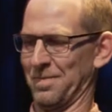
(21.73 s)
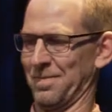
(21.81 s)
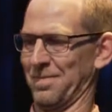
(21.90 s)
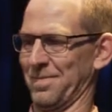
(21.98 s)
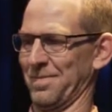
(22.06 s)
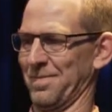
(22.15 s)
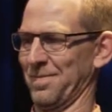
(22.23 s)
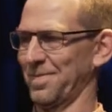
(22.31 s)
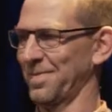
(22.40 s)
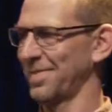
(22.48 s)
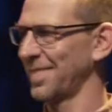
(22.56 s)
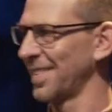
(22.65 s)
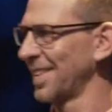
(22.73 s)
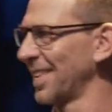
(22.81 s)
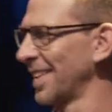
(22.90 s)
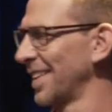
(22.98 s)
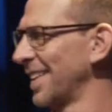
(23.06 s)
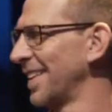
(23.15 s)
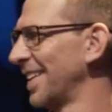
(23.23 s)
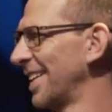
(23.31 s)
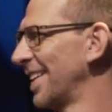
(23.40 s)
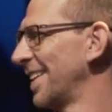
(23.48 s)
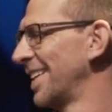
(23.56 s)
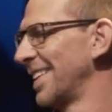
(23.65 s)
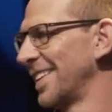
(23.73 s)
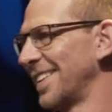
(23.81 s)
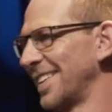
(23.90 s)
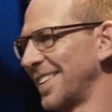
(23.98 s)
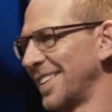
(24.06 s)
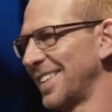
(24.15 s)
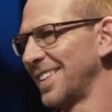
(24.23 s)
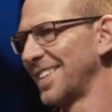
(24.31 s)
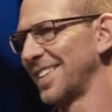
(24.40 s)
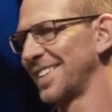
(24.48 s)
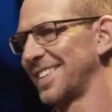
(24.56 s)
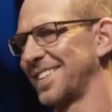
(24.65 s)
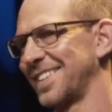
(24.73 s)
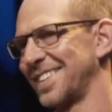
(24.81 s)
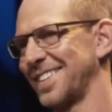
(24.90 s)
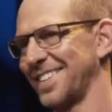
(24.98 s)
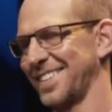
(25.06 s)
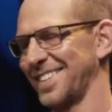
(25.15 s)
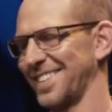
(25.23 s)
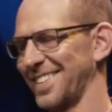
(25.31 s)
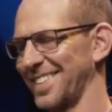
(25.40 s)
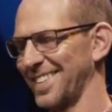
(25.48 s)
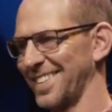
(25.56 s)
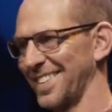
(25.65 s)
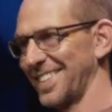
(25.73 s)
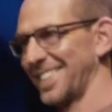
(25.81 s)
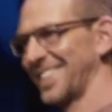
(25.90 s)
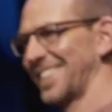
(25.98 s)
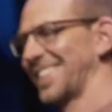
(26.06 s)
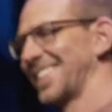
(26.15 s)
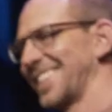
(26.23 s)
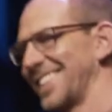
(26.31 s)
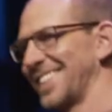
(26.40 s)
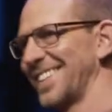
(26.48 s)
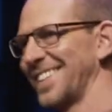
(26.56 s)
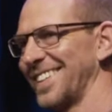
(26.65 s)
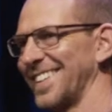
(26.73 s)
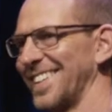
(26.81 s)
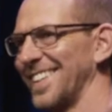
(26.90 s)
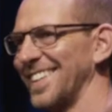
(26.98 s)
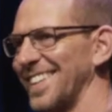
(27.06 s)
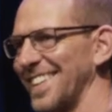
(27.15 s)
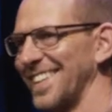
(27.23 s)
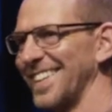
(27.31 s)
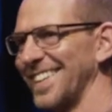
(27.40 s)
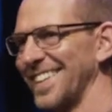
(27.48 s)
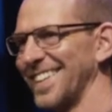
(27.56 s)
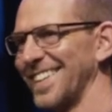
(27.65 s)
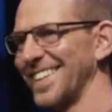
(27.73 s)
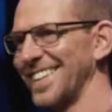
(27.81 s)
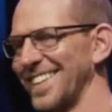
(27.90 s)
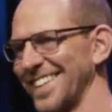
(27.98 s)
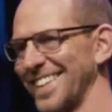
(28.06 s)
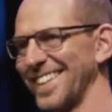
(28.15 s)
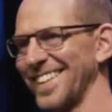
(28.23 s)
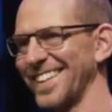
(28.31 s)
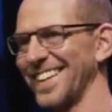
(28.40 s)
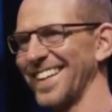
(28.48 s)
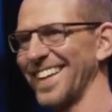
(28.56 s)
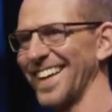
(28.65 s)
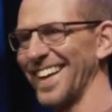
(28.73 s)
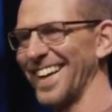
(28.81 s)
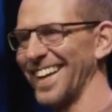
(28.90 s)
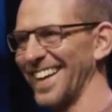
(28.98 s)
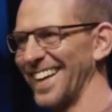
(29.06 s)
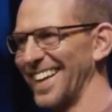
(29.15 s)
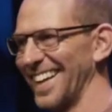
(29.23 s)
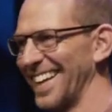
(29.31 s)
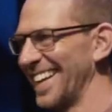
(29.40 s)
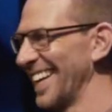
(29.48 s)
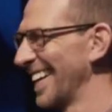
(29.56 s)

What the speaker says: (silent)